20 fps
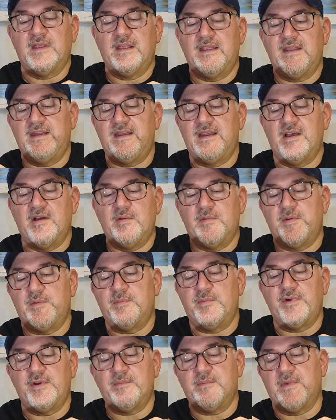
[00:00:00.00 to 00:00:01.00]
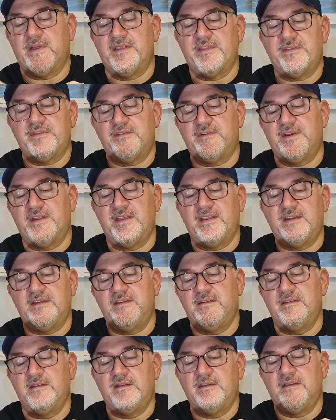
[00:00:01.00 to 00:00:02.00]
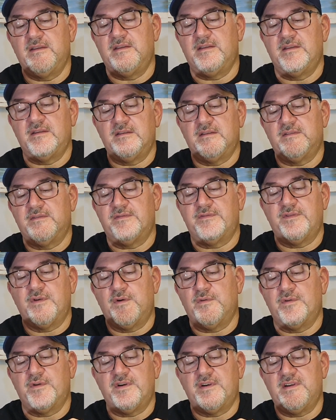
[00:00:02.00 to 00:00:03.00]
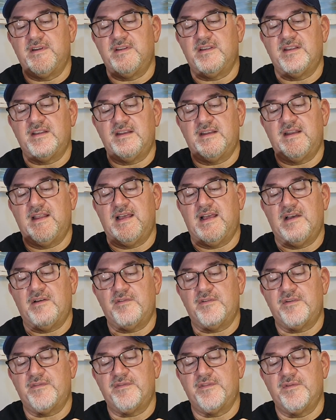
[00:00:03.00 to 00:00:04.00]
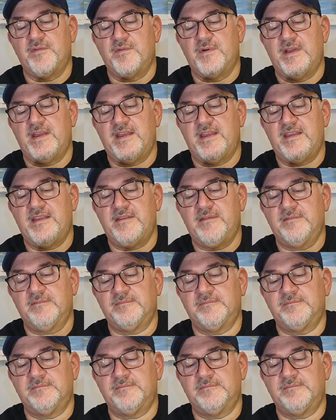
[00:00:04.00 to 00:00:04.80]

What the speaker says: And now I'm going to bring my thread forward and out of the way.